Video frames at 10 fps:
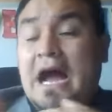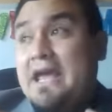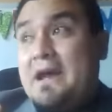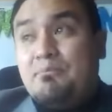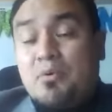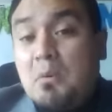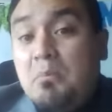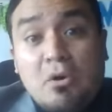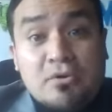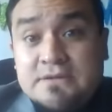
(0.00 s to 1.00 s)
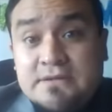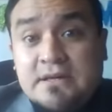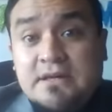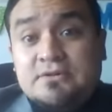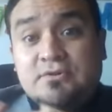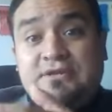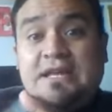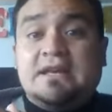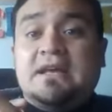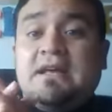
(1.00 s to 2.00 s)
I am provoked to
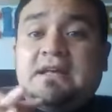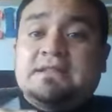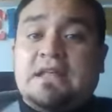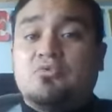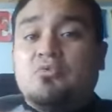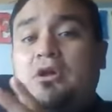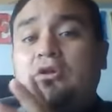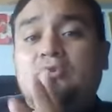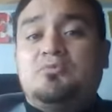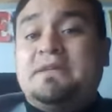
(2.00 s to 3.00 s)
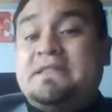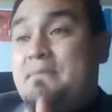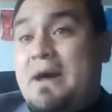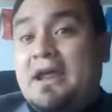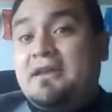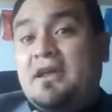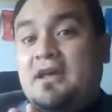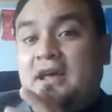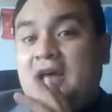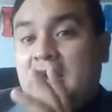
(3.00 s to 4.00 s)
think that we all could be the man,
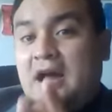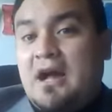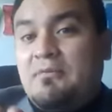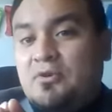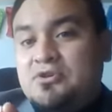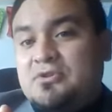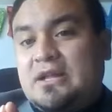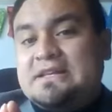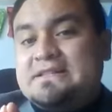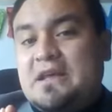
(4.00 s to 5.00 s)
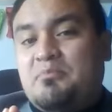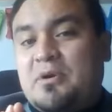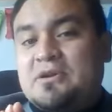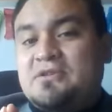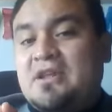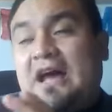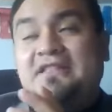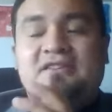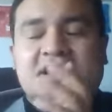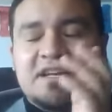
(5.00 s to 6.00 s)
a uh, functional insane person
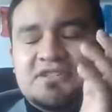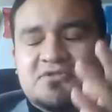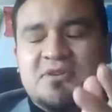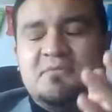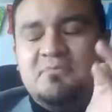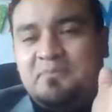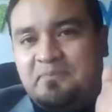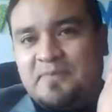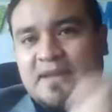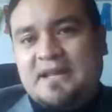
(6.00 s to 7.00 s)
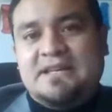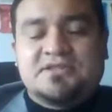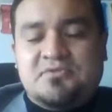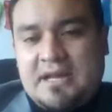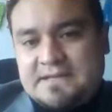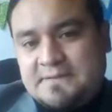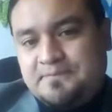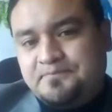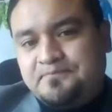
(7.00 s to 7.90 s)
under extreme stress.